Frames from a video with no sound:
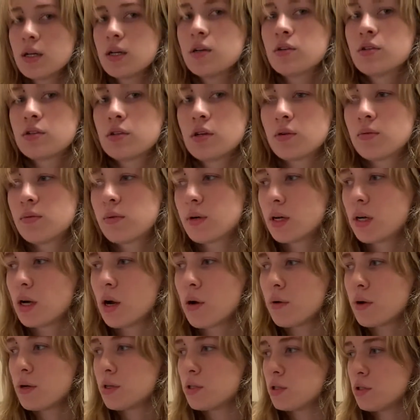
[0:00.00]
So we're
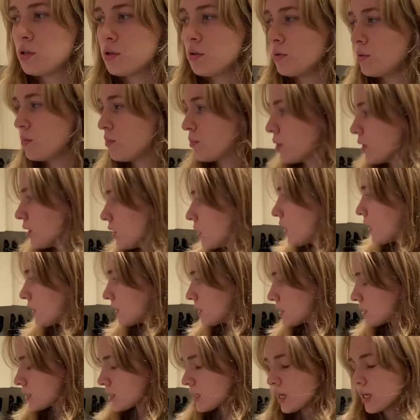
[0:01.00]
going to put it on the
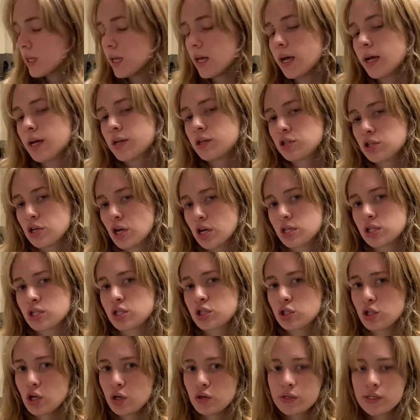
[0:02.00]
skillet and just
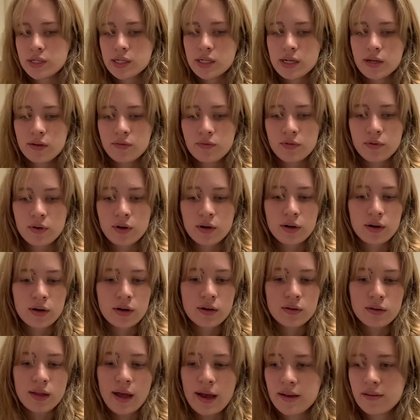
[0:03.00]
toast it for
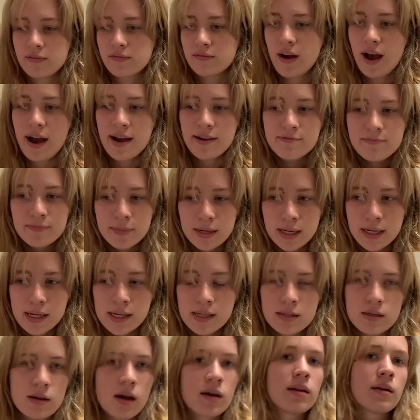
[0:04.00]
like 5
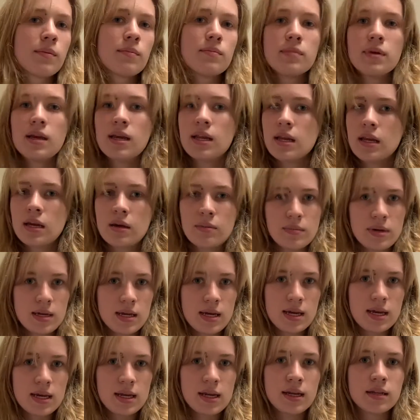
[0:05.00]
minutes on a medium
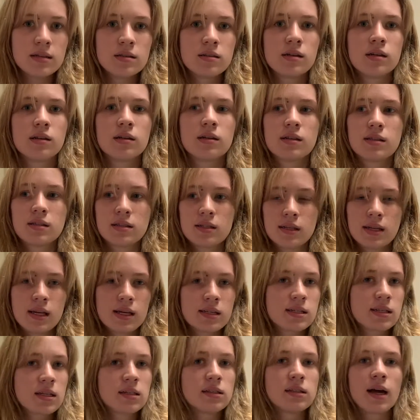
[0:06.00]
heat until it
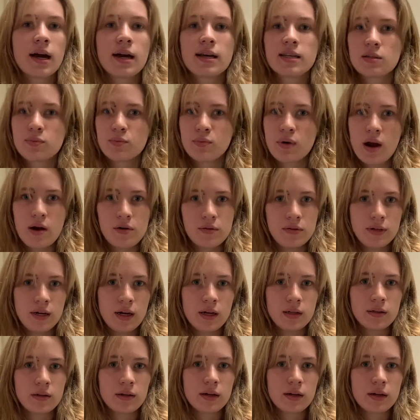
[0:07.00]
gets a nice brown color,